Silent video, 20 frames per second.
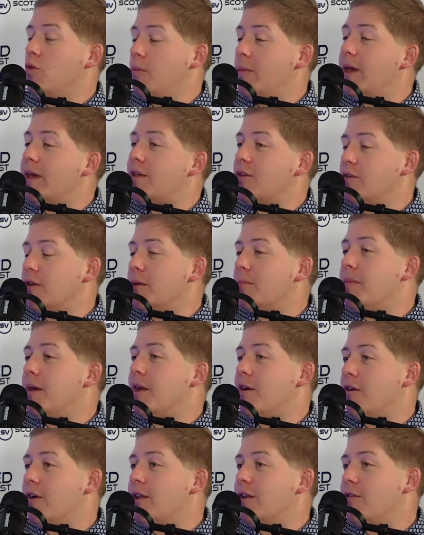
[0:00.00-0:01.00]
will make you get
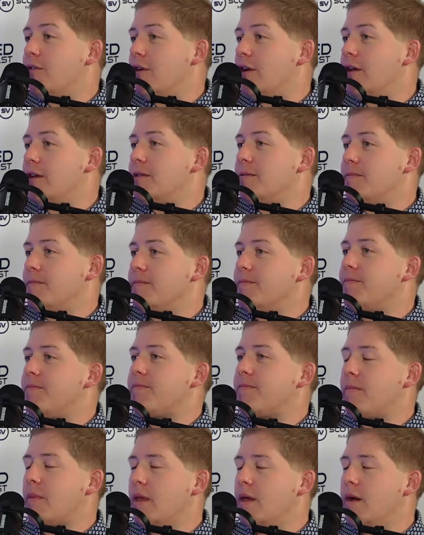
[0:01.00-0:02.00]
better at it, right?
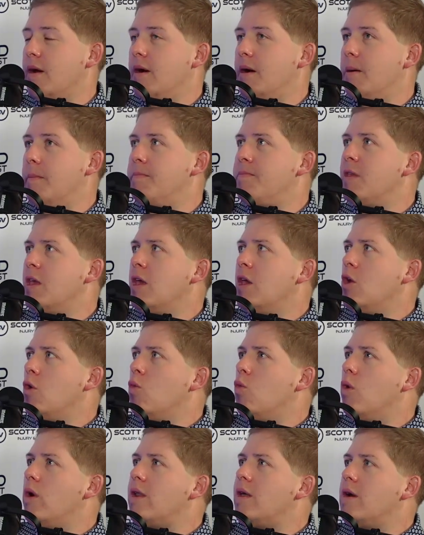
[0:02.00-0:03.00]

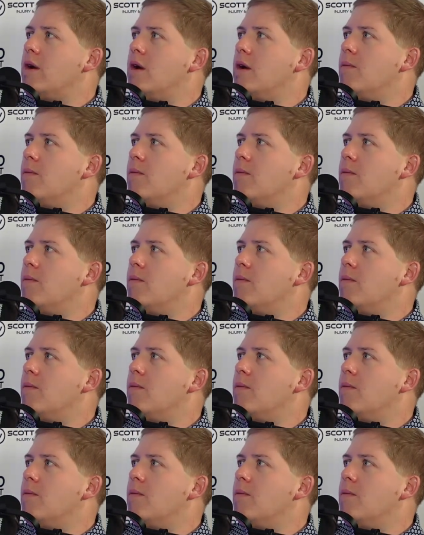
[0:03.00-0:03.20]
What